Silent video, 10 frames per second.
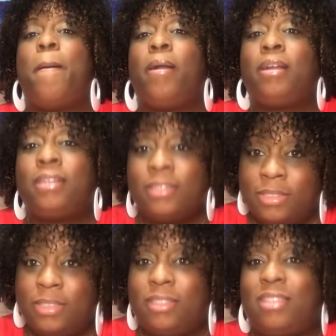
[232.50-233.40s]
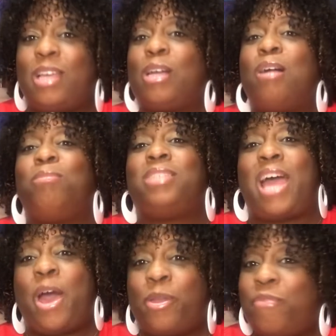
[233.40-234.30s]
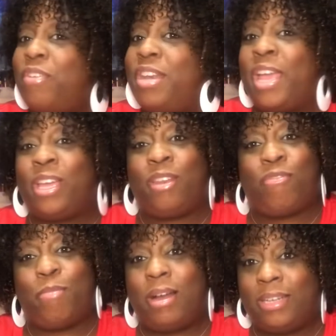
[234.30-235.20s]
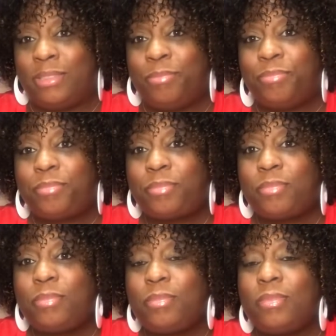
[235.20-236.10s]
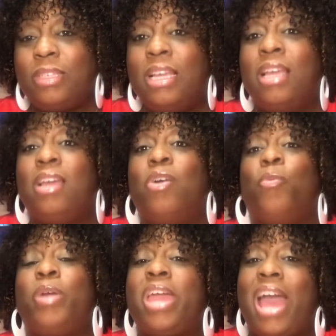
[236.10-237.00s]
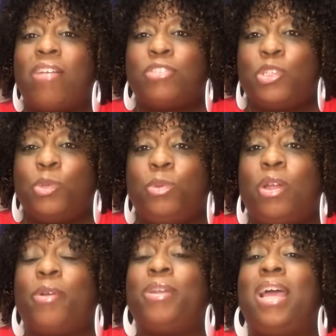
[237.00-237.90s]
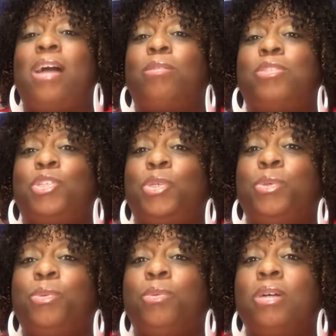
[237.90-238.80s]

good that comes out of a negative mind. We have to learn how to